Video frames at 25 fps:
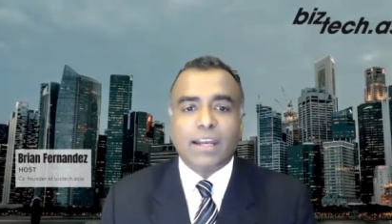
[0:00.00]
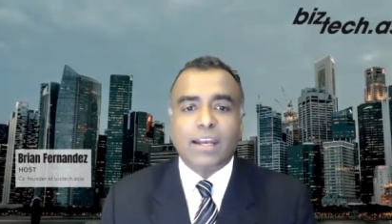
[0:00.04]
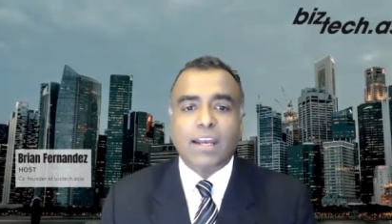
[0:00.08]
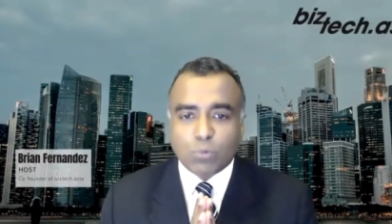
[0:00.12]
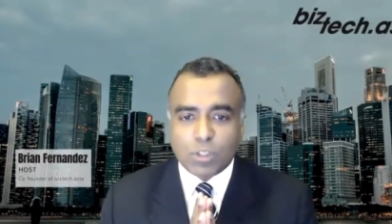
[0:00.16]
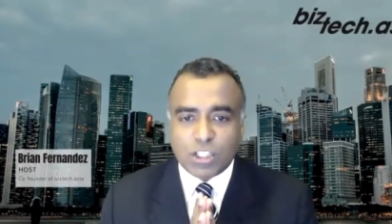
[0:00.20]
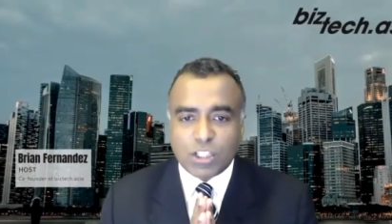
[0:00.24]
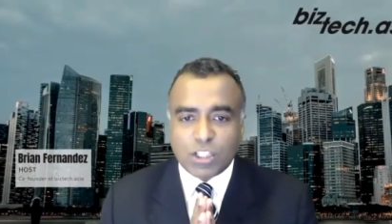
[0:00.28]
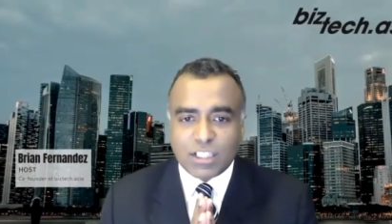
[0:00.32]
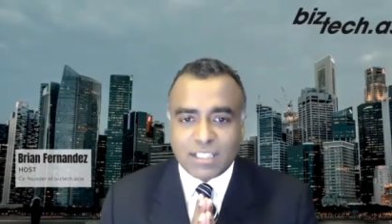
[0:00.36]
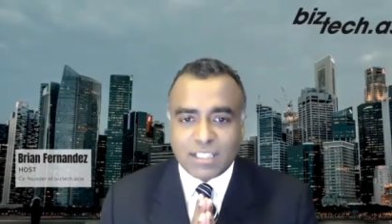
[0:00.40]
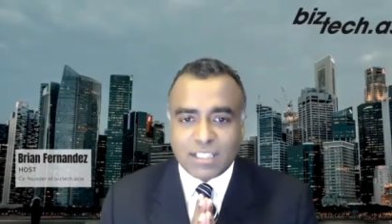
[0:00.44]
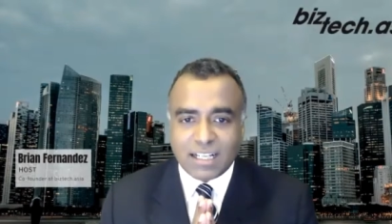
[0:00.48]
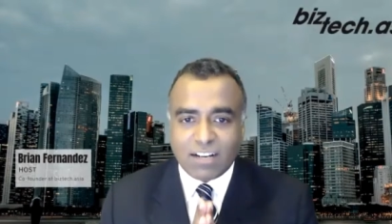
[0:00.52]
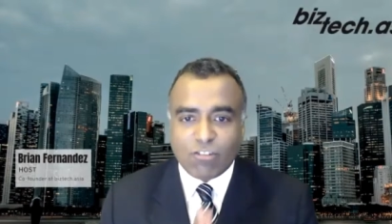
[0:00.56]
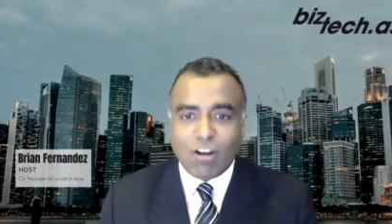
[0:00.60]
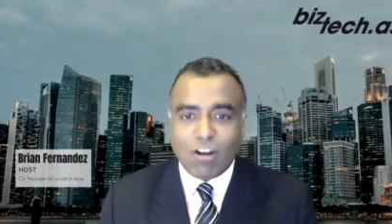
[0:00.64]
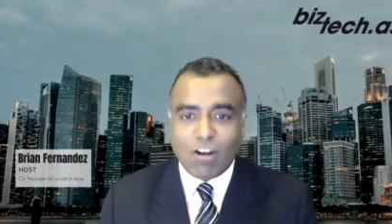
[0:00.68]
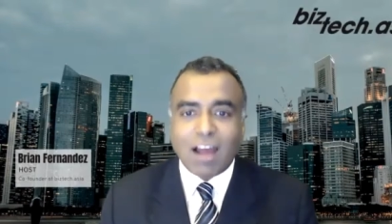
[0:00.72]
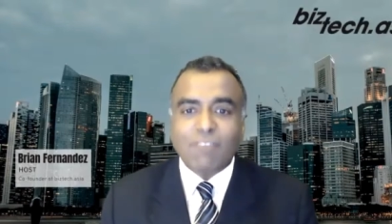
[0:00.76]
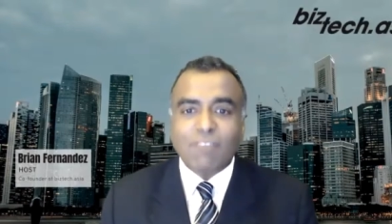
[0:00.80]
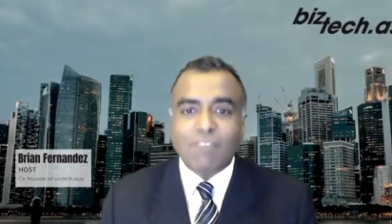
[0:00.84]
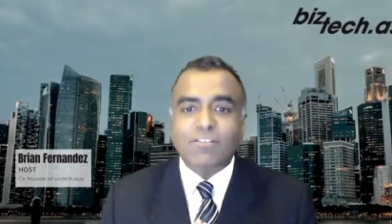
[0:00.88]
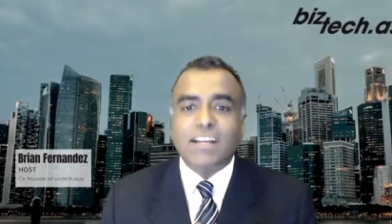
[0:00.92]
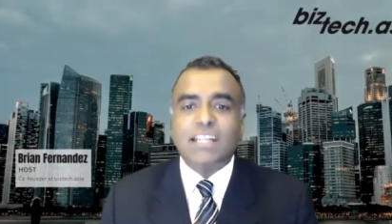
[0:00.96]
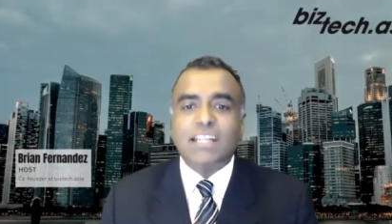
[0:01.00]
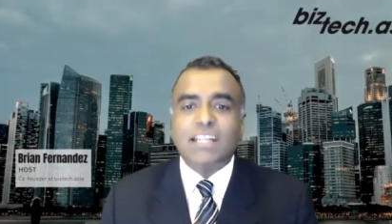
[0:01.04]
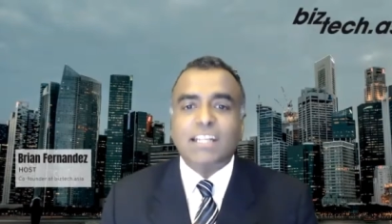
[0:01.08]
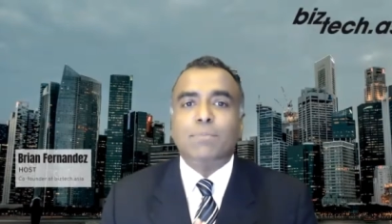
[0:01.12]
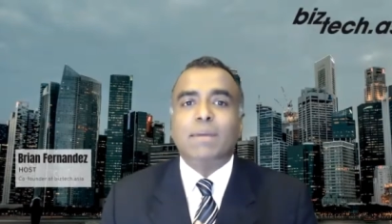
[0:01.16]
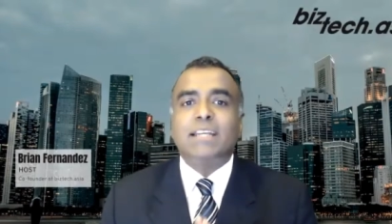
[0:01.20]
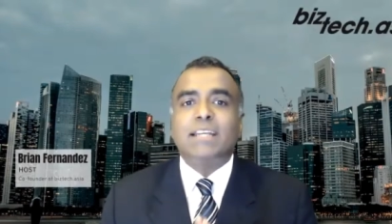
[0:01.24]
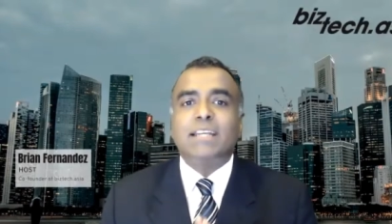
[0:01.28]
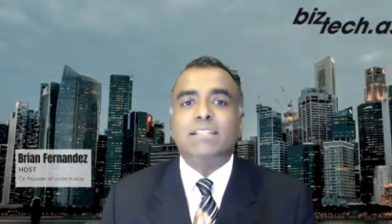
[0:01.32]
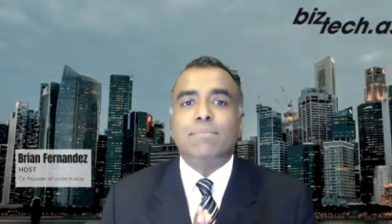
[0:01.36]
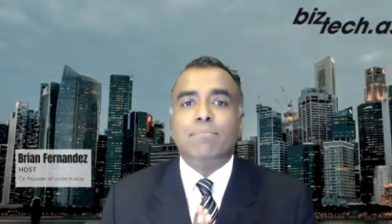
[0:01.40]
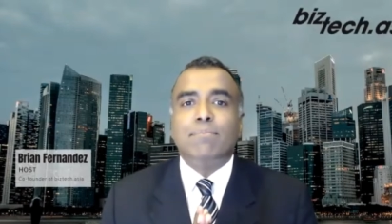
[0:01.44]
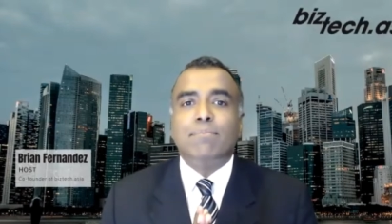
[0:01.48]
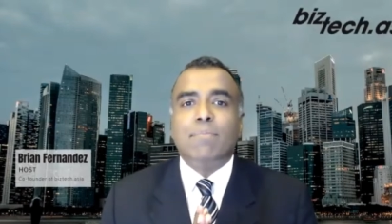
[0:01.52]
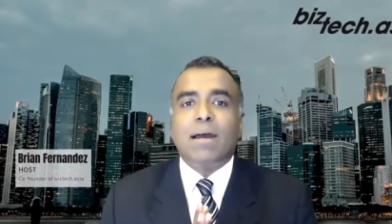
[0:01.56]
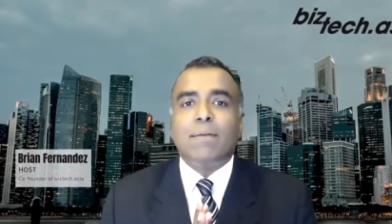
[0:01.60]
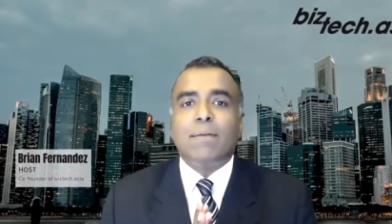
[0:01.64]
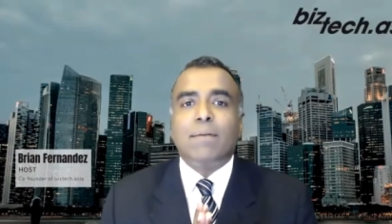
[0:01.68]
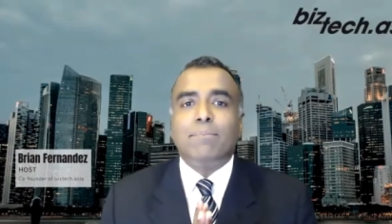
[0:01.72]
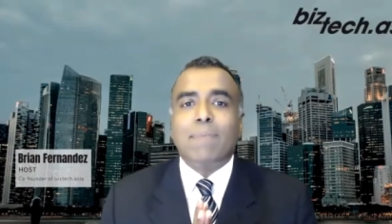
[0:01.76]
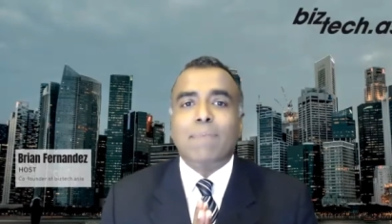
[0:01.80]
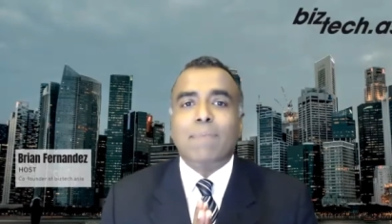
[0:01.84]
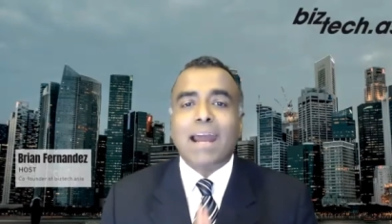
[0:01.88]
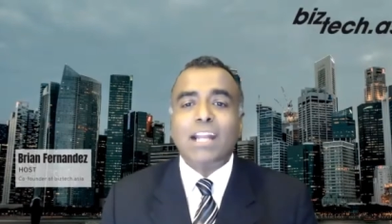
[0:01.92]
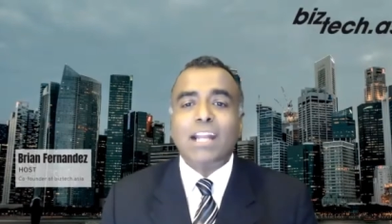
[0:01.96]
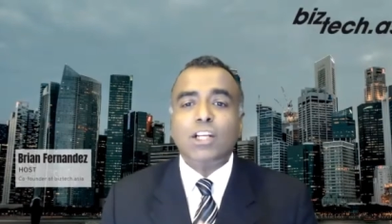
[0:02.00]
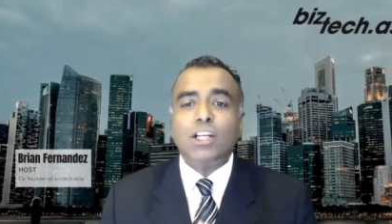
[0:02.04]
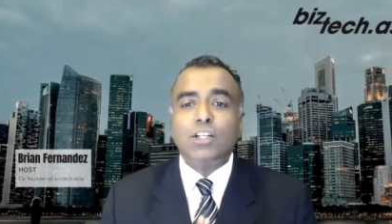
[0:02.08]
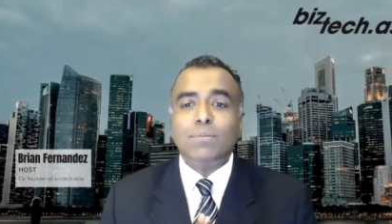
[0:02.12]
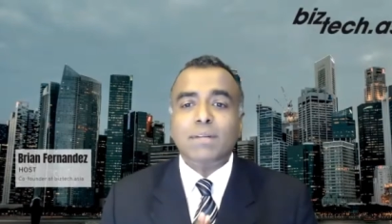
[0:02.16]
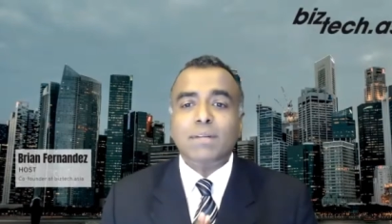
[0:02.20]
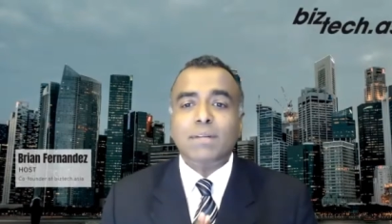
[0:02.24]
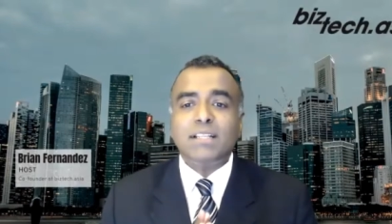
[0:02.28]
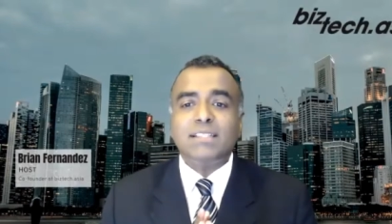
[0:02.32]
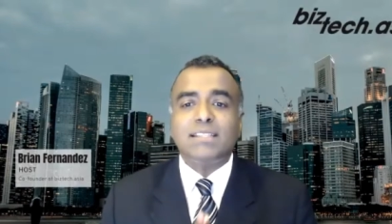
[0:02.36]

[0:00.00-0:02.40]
which is a graph database management